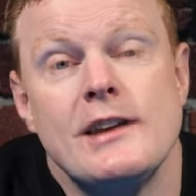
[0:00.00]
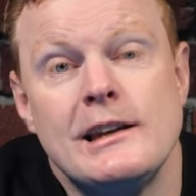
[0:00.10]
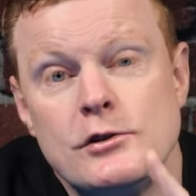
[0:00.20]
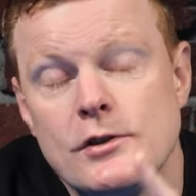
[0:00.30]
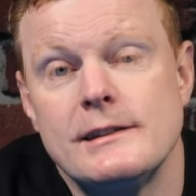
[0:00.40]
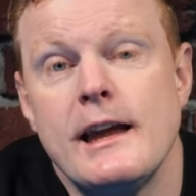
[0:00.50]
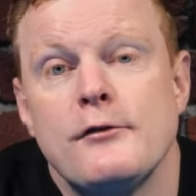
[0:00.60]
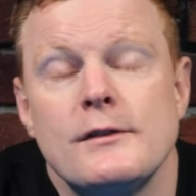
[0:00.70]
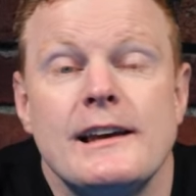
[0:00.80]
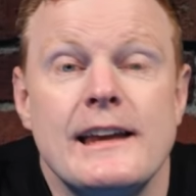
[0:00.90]
then you should
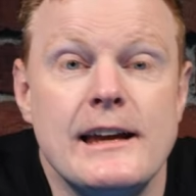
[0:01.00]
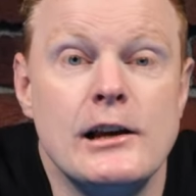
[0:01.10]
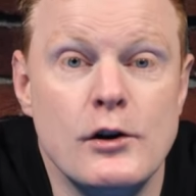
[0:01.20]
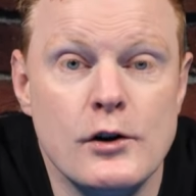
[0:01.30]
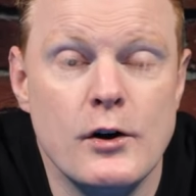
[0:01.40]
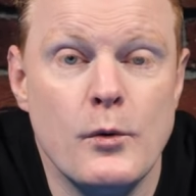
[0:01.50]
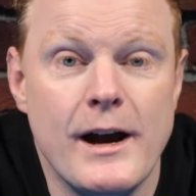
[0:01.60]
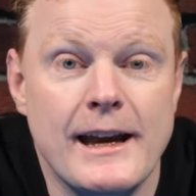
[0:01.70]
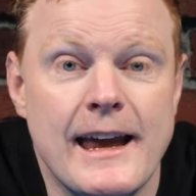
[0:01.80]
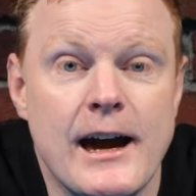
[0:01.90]
definitely look
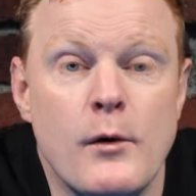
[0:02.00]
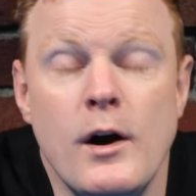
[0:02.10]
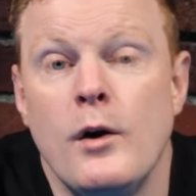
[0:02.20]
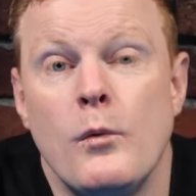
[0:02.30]
away now.